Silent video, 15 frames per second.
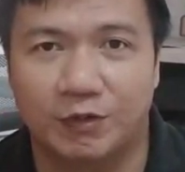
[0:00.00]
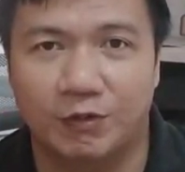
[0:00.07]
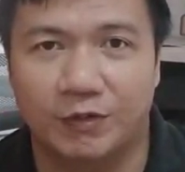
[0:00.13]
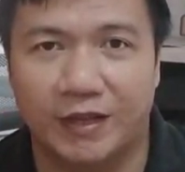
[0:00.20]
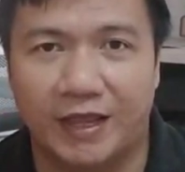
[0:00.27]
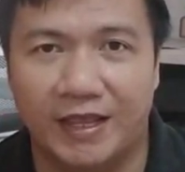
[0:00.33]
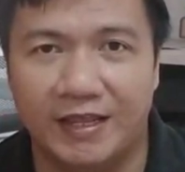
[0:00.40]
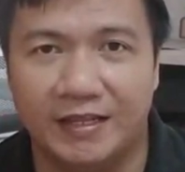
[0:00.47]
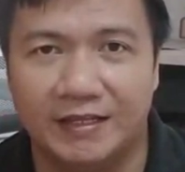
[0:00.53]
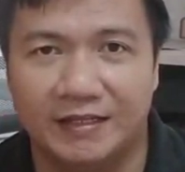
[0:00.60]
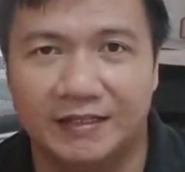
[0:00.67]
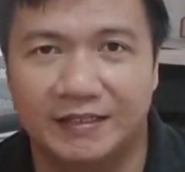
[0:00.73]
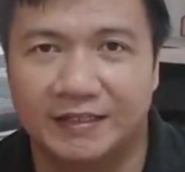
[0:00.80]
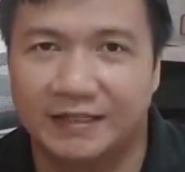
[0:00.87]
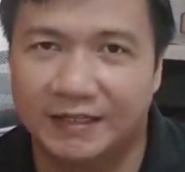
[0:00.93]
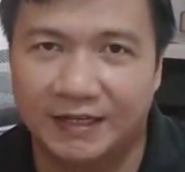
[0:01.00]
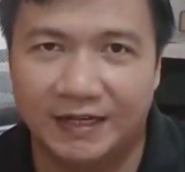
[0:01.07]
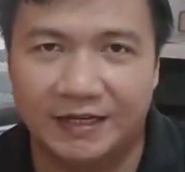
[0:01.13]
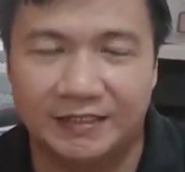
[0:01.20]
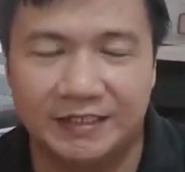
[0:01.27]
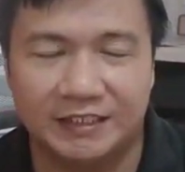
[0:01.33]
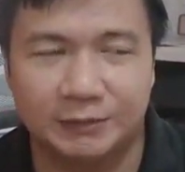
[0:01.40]
Okay,
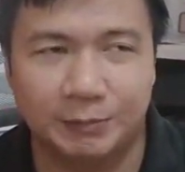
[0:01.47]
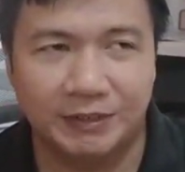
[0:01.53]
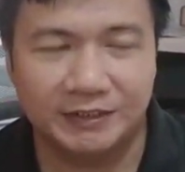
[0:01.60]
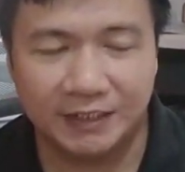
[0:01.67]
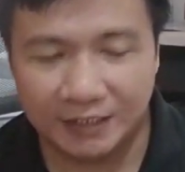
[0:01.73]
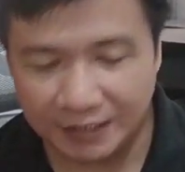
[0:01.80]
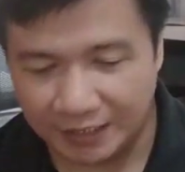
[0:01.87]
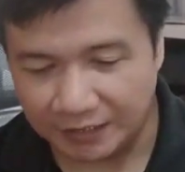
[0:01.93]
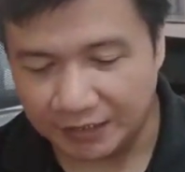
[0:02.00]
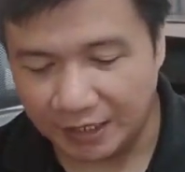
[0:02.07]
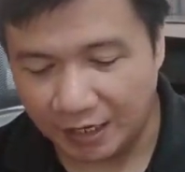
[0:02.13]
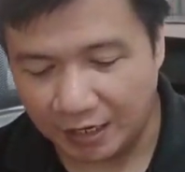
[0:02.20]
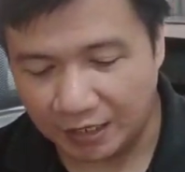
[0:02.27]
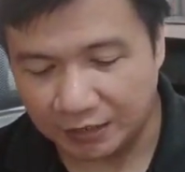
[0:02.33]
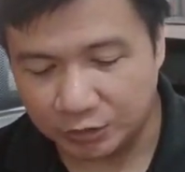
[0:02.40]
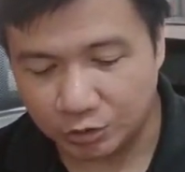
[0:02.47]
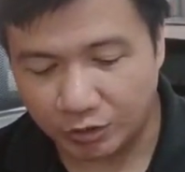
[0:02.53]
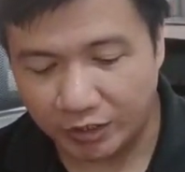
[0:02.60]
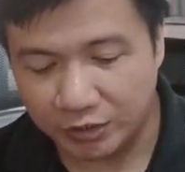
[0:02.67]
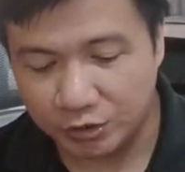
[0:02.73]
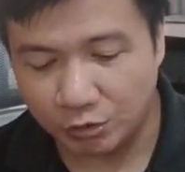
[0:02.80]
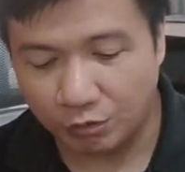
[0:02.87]
that's basically it.
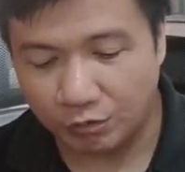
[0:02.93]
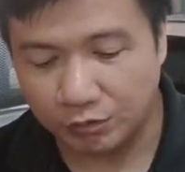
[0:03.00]
Try to